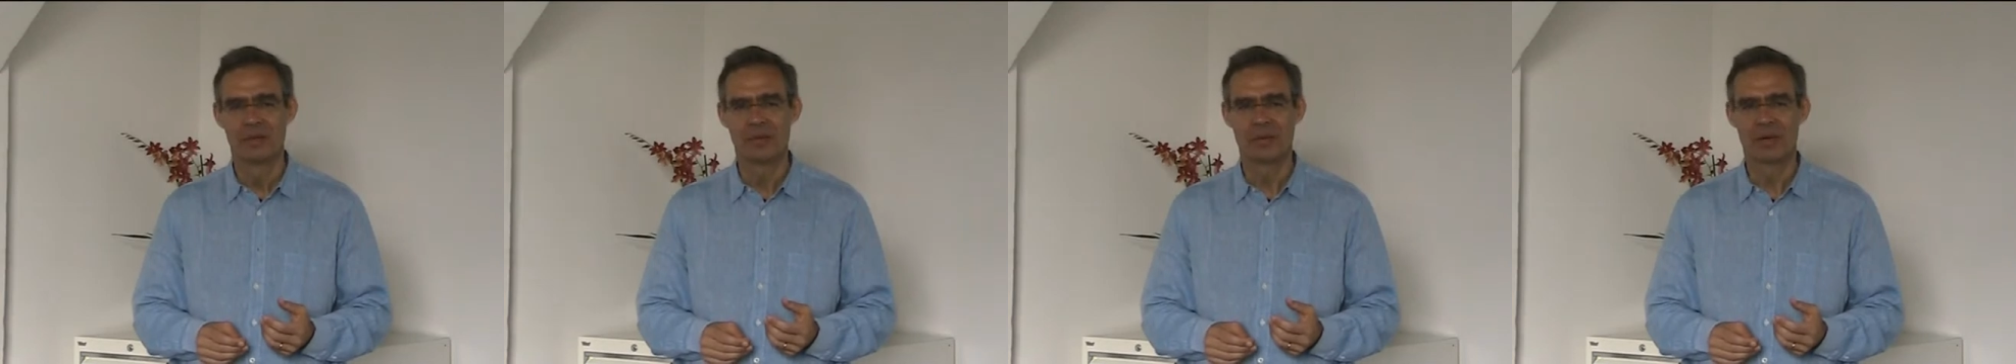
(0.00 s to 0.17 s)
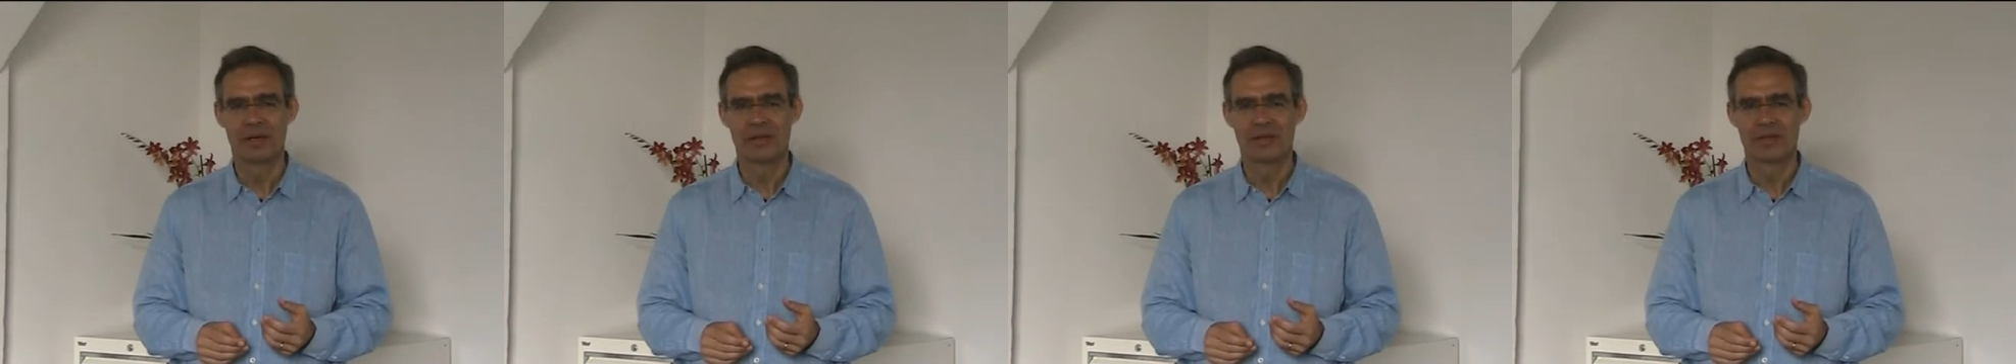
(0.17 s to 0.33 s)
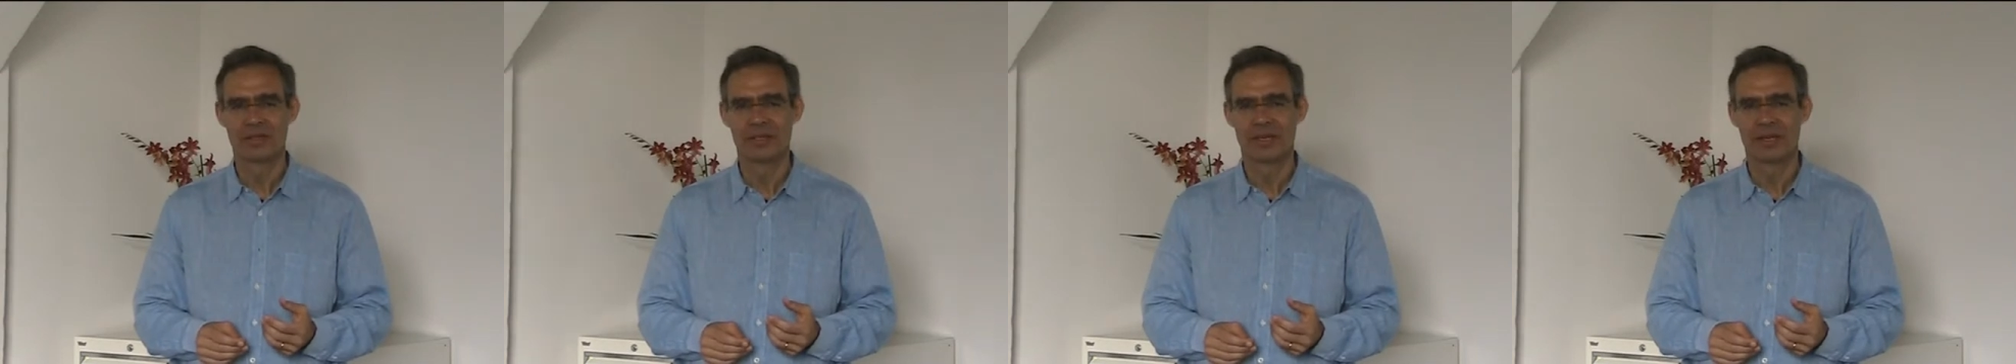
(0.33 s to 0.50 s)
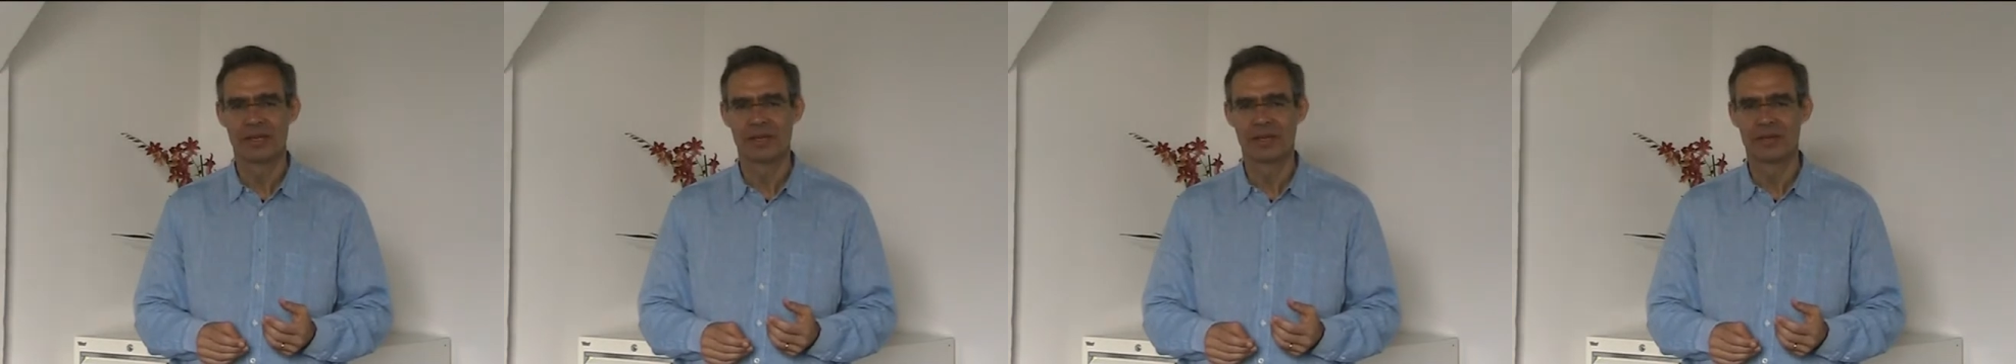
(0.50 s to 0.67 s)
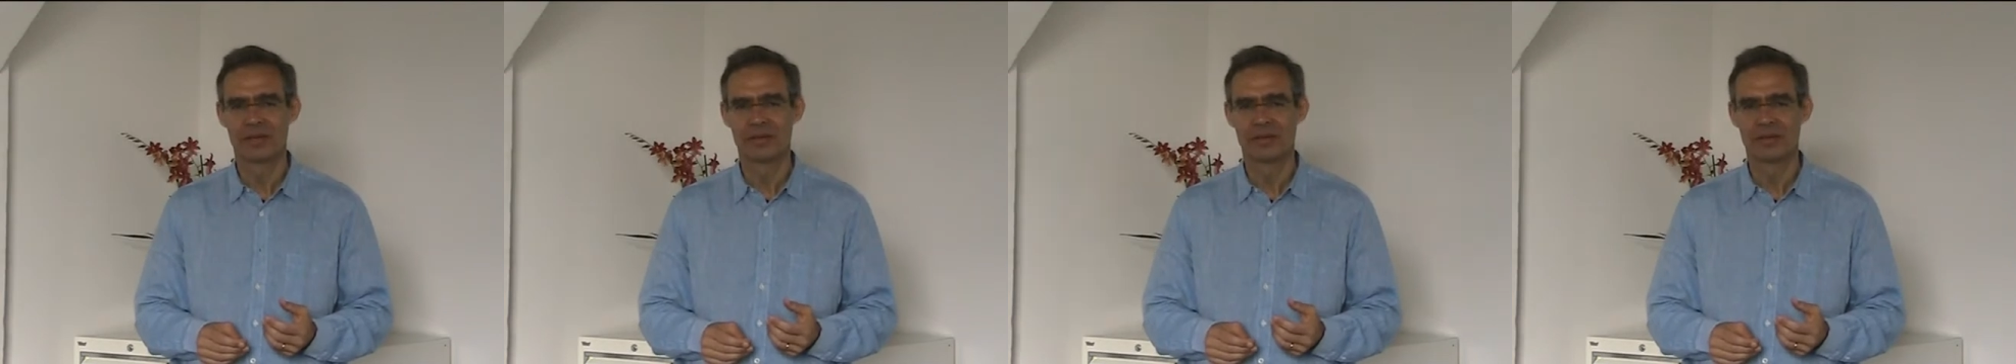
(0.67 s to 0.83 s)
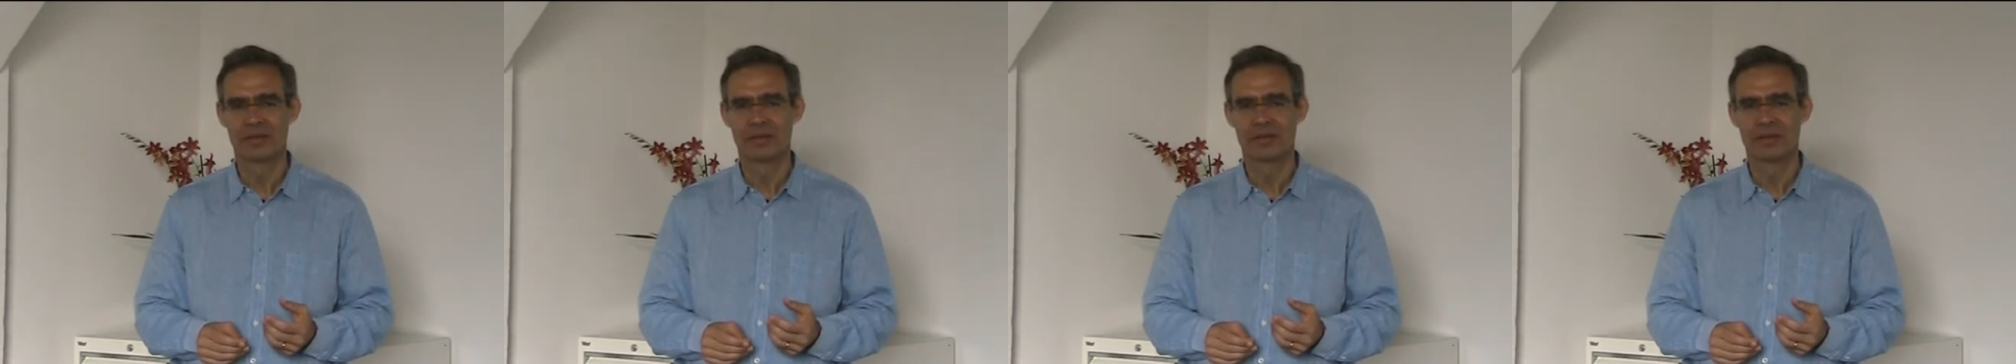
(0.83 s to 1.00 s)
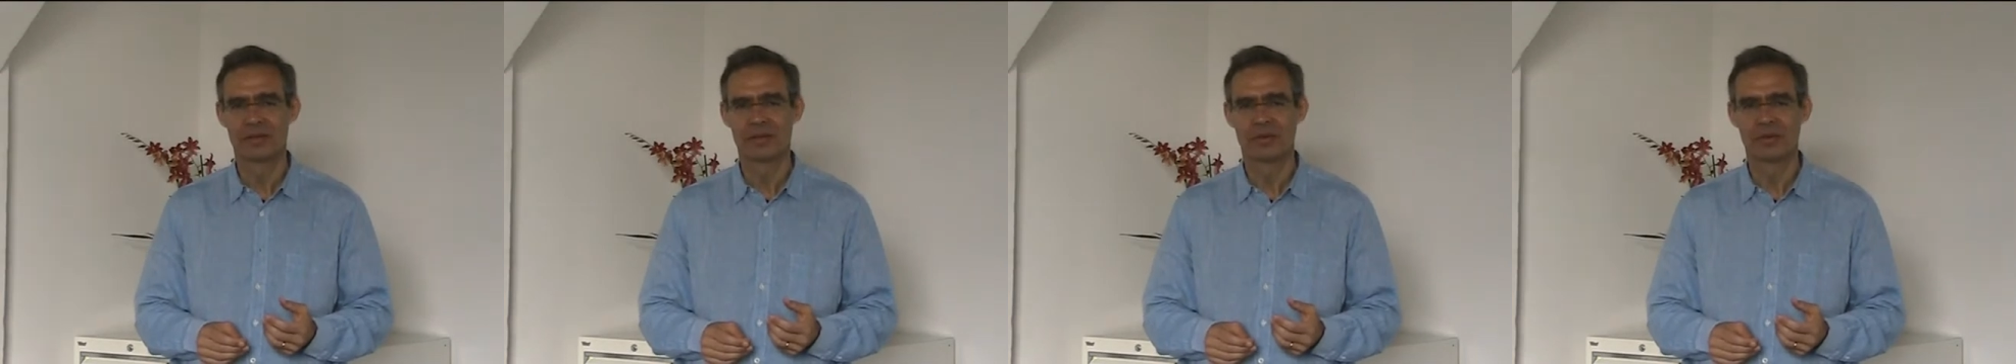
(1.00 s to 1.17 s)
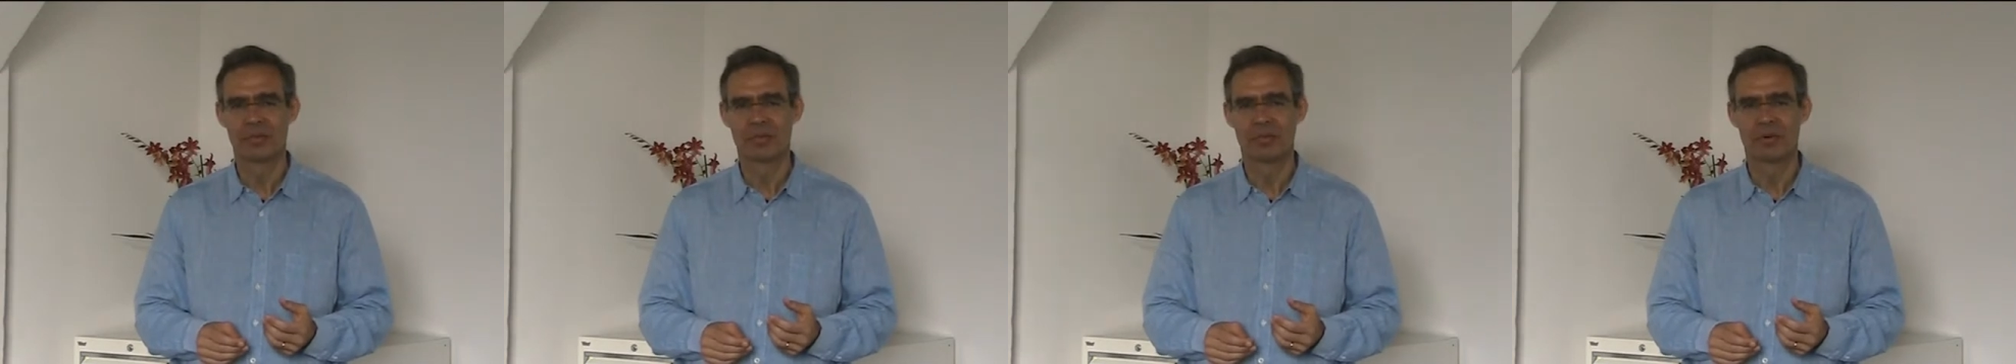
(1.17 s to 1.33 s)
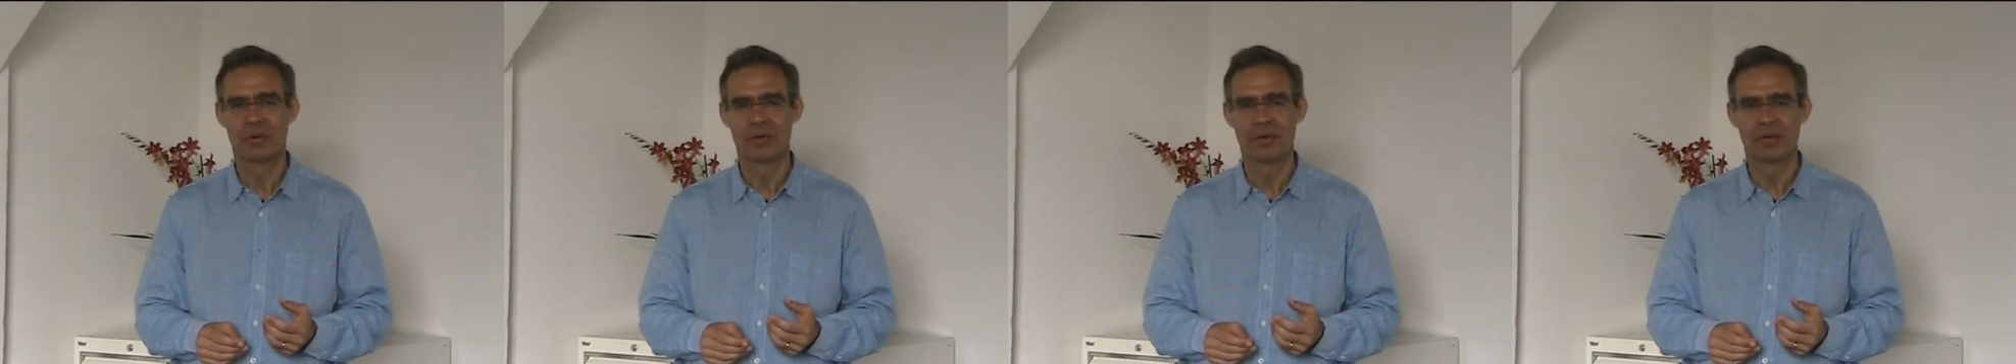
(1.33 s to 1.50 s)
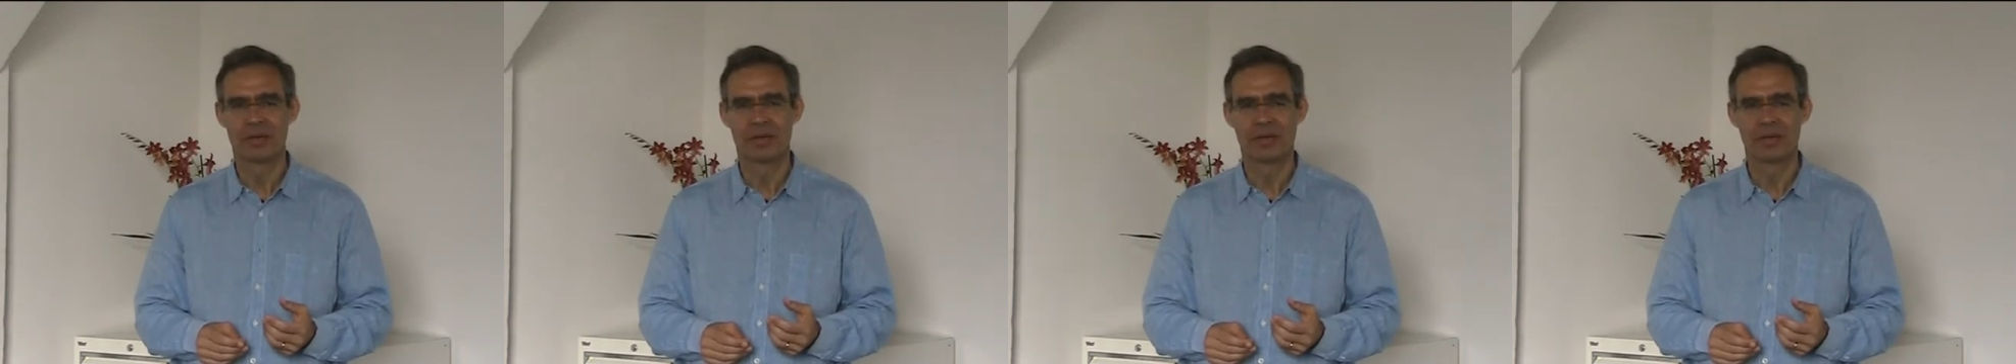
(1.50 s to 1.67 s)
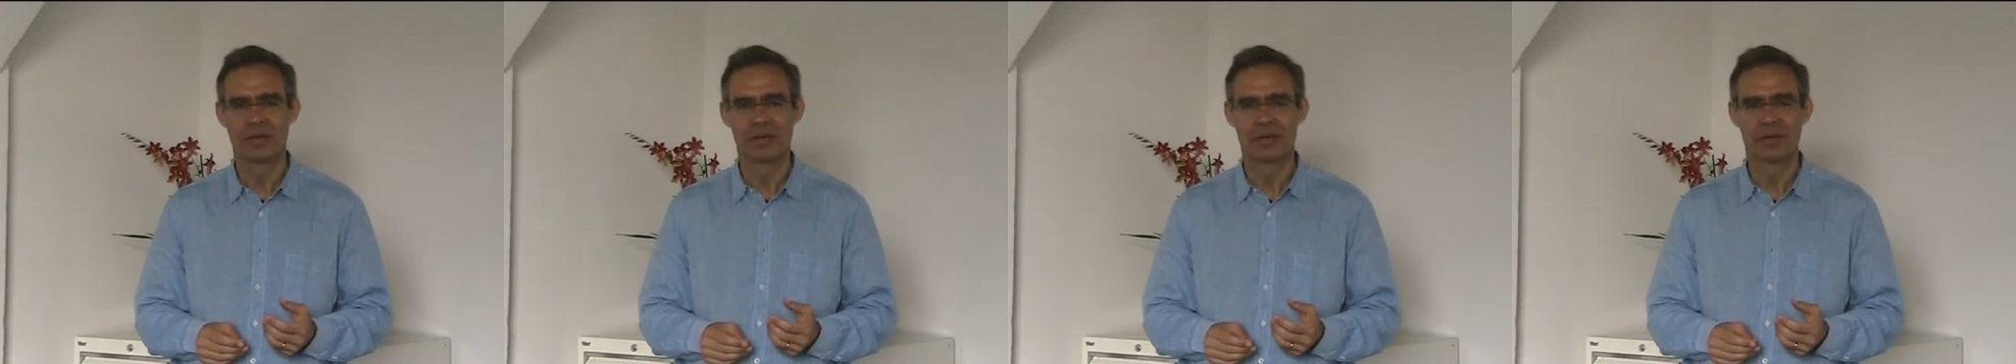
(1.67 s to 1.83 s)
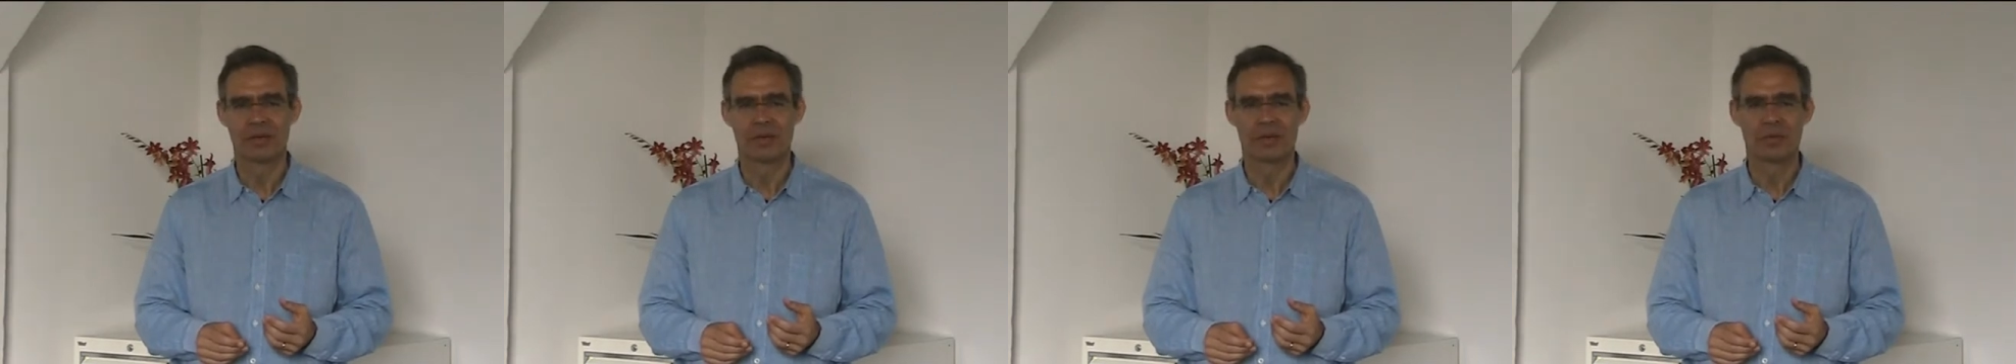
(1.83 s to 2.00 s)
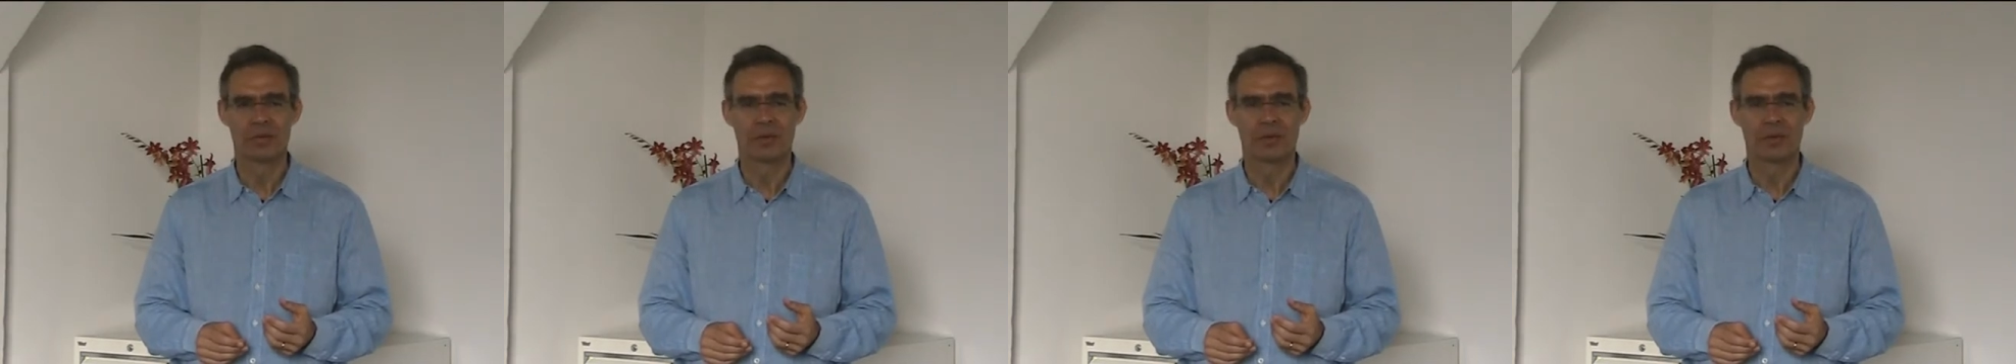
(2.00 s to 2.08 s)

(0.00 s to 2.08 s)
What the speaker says: why are scaling laws so important,